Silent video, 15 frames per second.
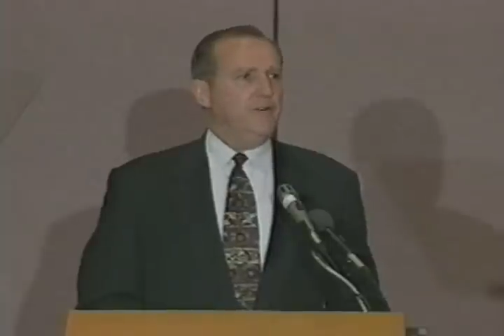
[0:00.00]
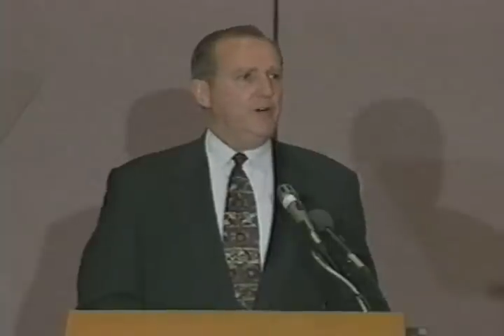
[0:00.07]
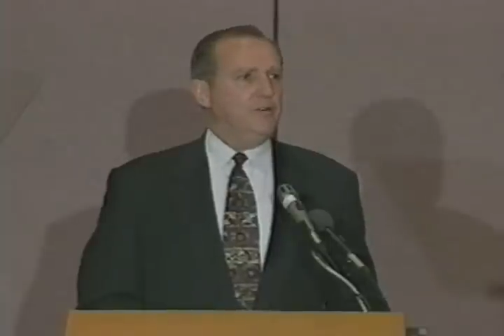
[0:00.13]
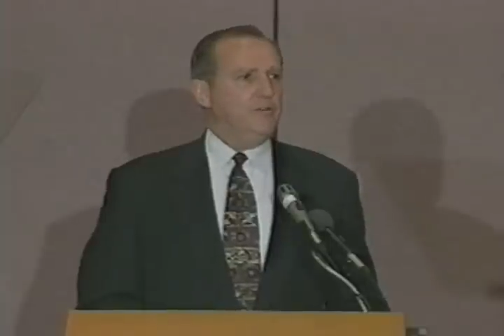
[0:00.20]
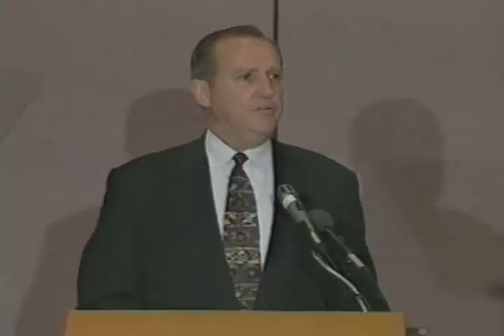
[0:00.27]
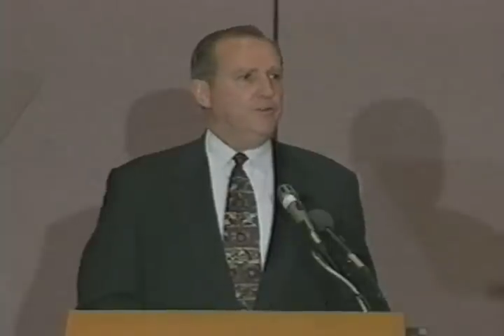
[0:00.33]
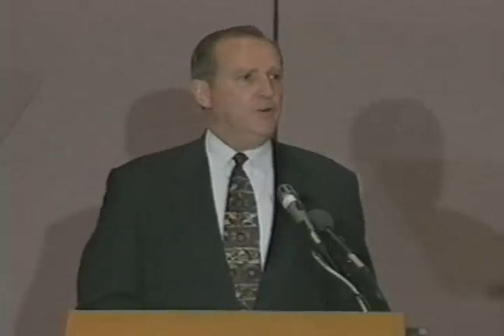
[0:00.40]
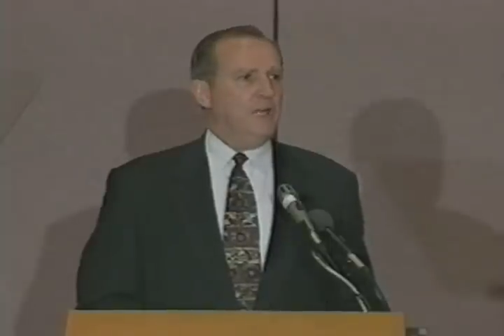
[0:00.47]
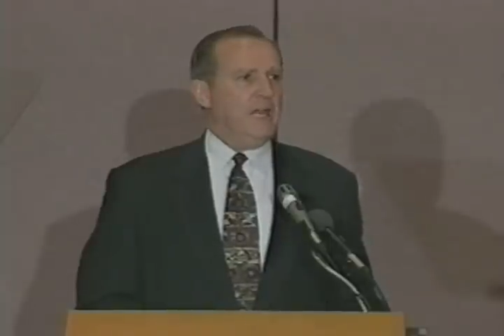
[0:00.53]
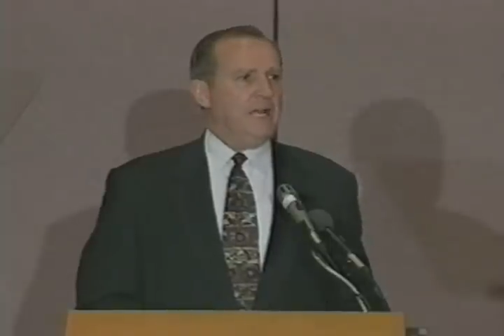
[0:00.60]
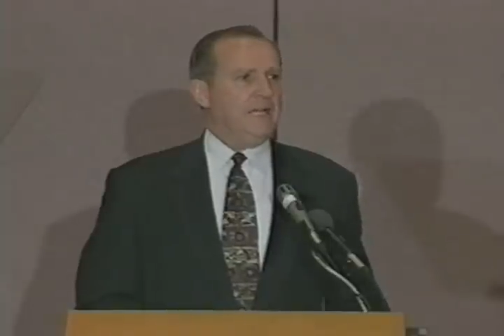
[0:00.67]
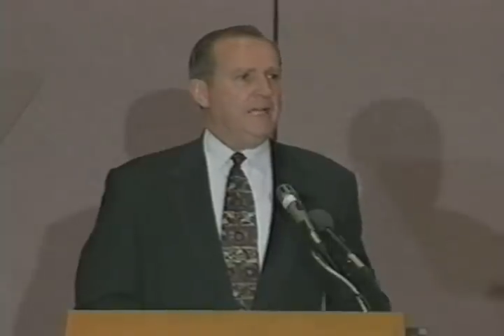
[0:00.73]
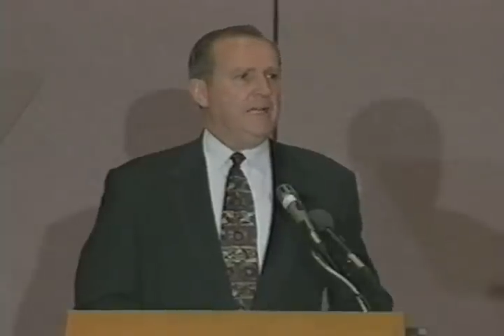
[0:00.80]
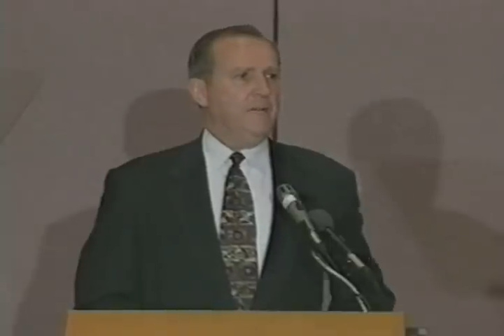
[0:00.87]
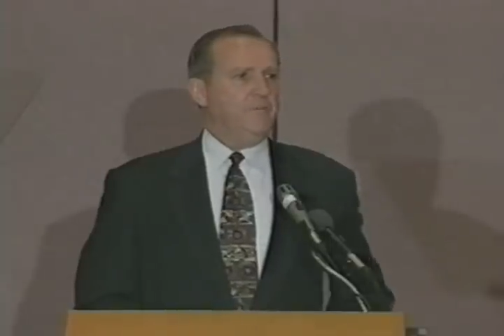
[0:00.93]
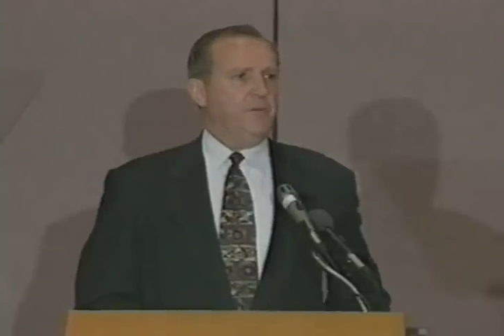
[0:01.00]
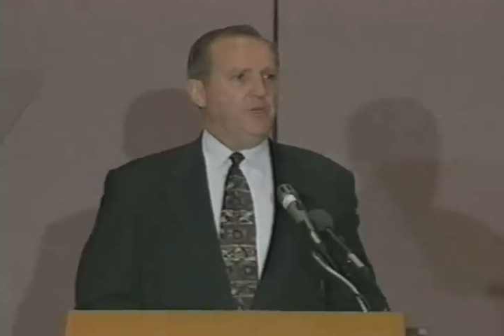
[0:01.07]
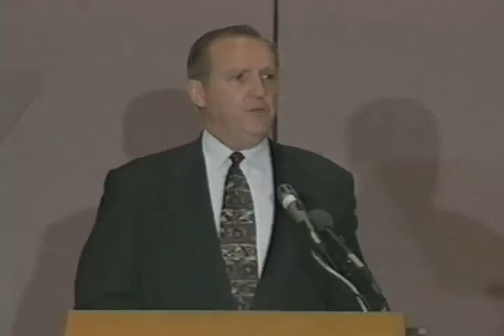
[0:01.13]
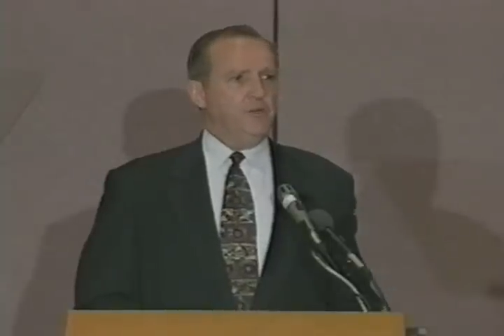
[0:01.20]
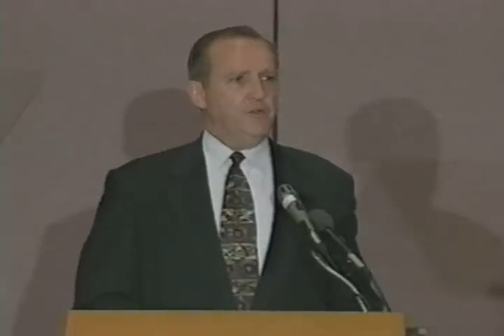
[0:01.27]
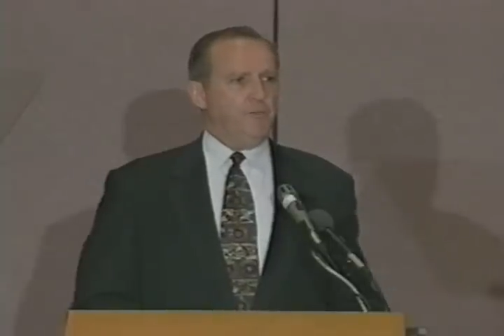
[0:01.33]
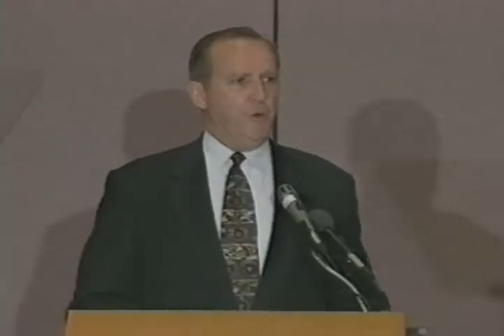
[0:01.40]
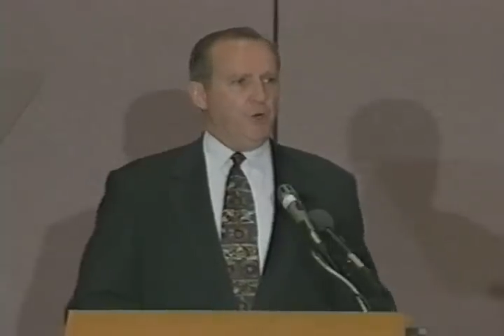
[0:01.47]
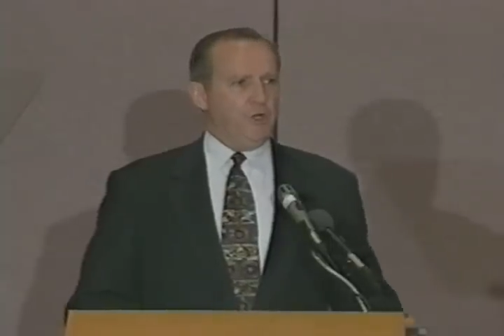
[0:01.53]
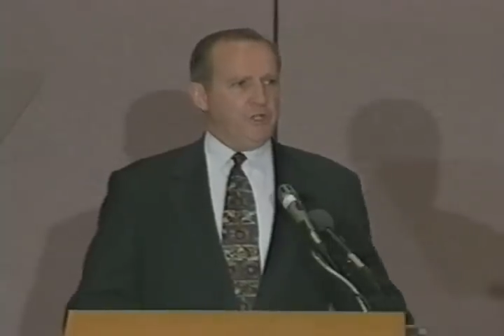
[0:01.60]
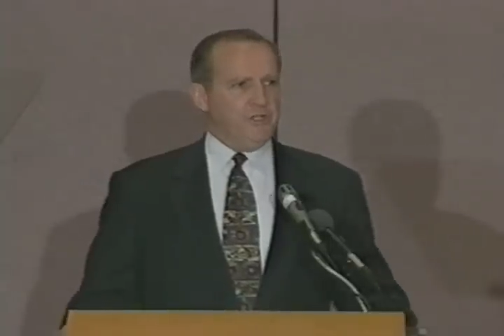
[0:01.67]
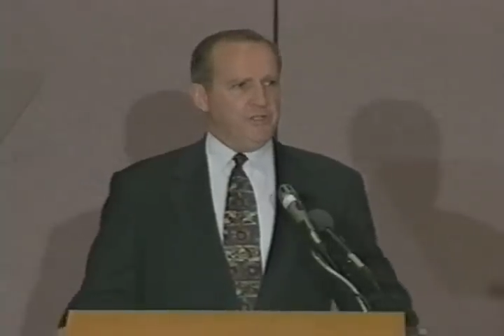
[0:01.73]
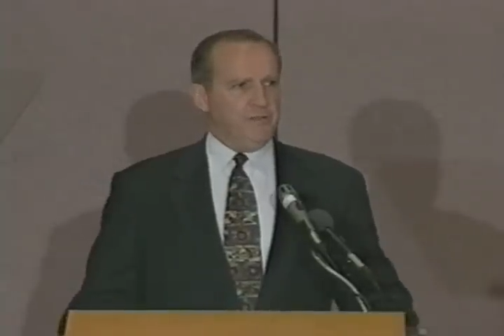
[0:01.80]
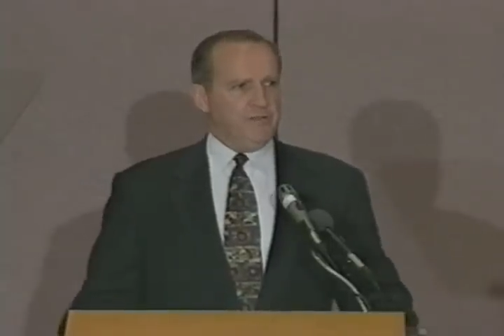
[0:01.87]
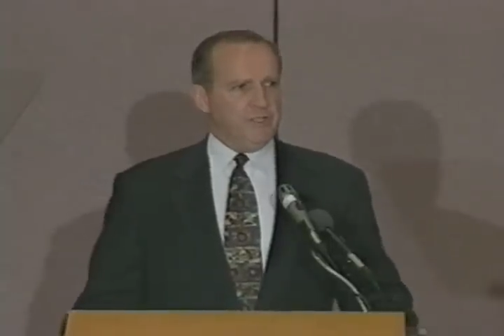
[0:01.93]
the Gingrich vote for locking up
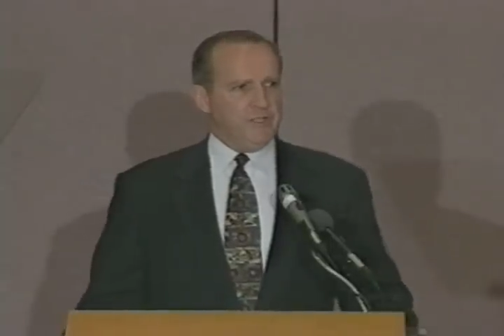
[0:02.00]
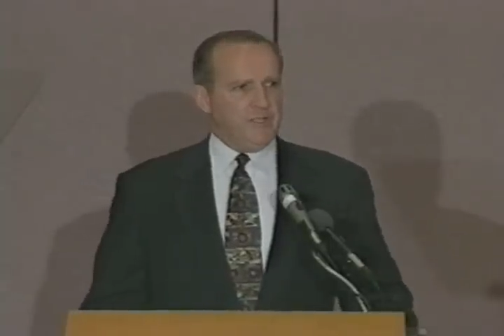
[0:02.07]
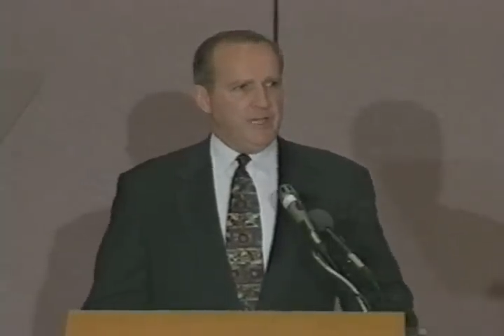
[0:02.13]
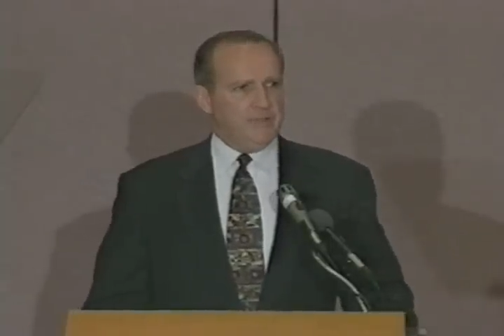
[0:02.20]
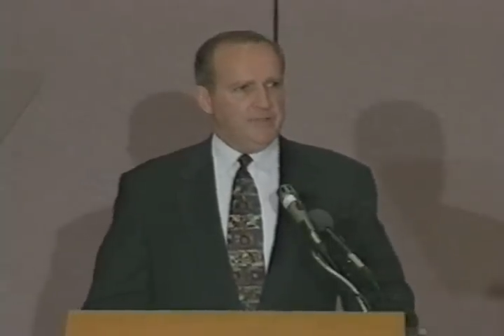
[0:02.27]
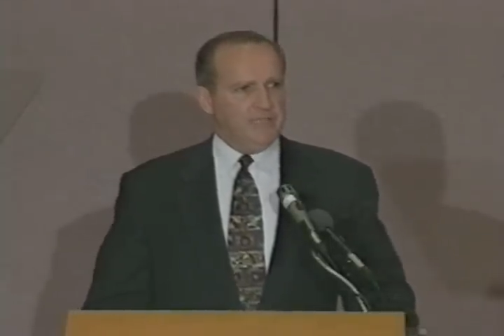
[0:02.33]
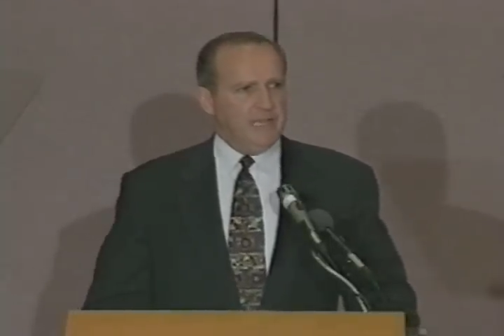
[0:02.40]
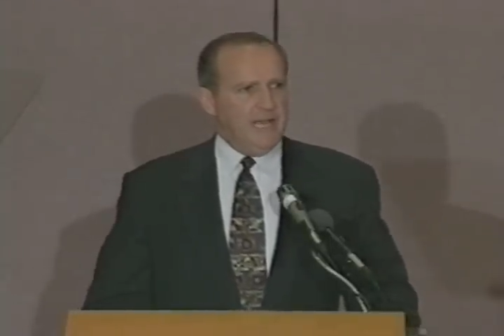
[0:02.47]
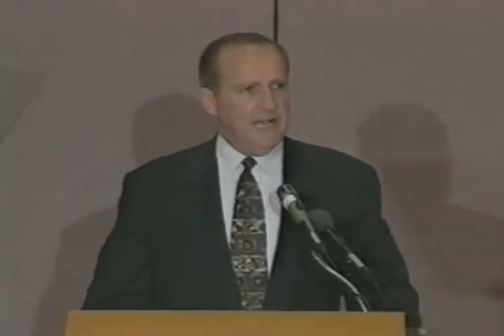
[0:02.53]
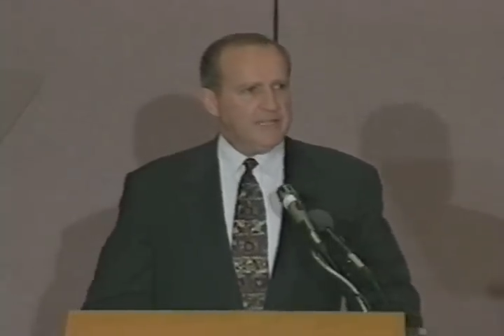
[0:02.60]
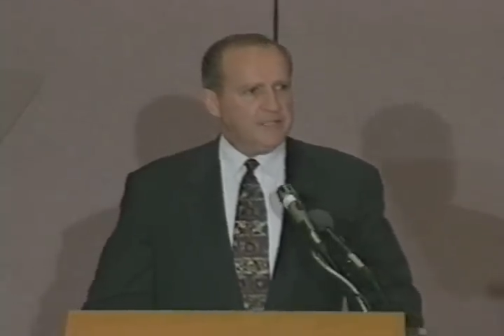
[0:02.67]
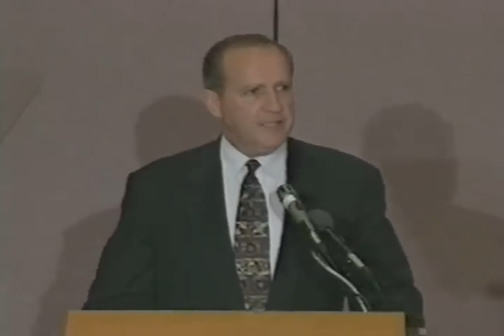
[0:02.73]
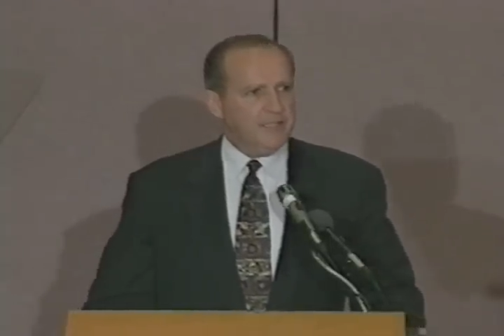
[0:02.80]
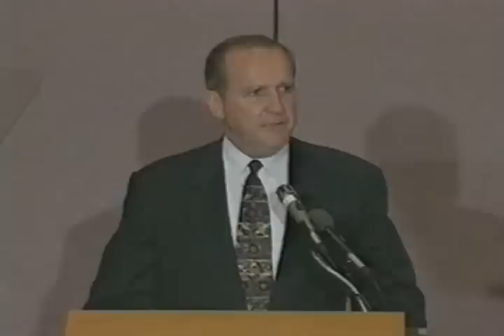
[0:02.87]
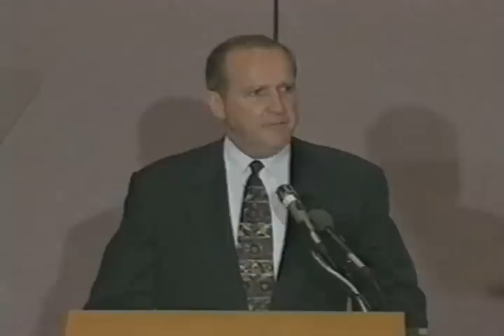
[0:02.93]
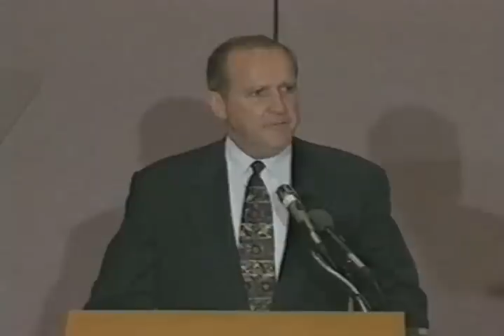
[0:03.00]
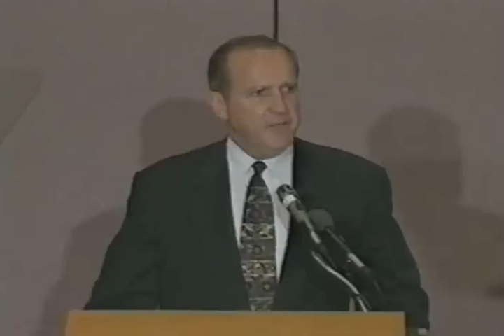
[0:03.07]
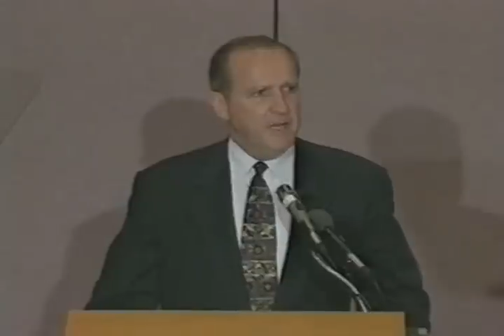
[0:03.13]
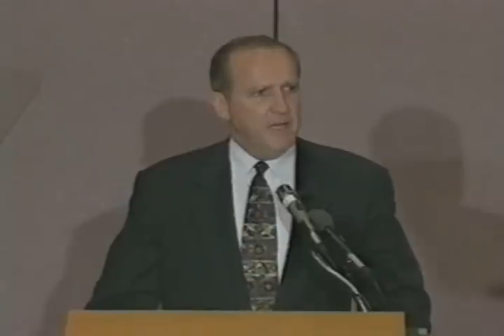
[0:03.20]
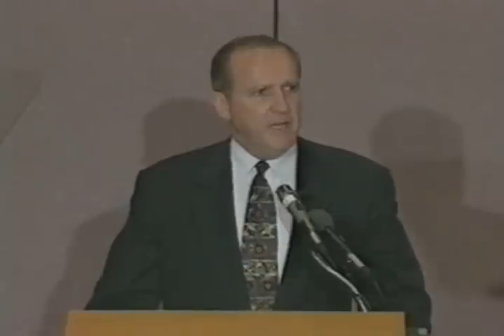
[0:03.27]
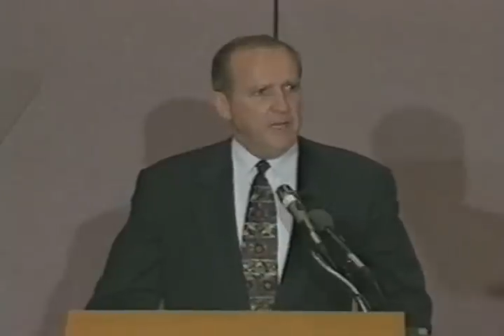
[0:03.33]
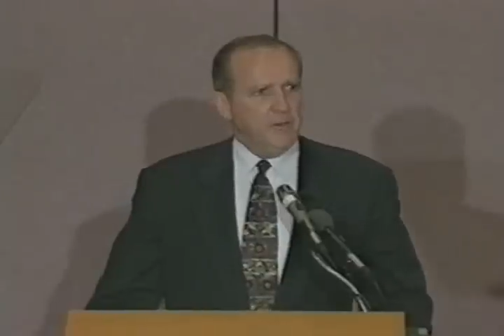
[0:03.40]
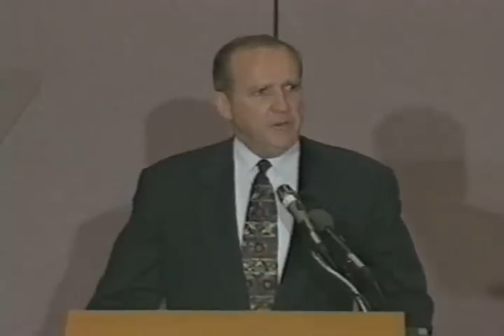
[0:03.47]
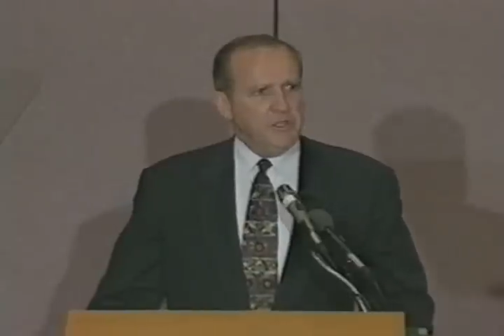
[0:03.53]
huge portions of the state of Alaska,